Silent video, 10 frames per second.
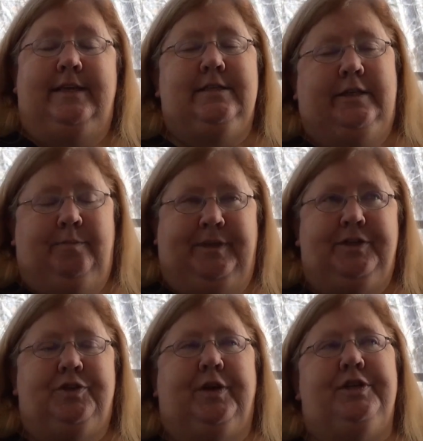Easley
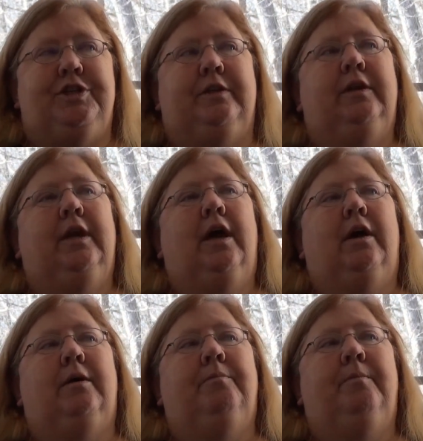administration,
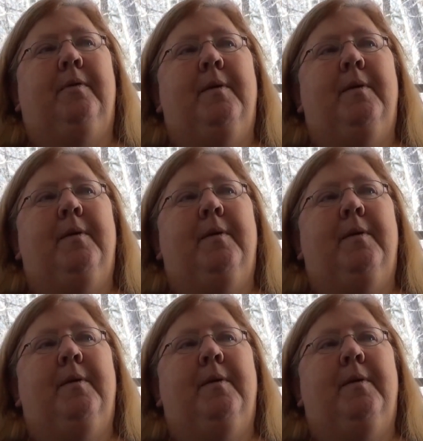um,